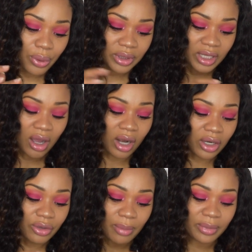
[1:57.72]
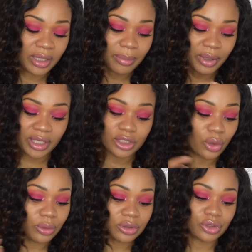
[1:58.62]
They are crumbly, but they
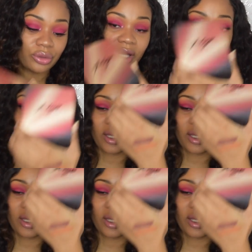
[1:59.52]
don't do that on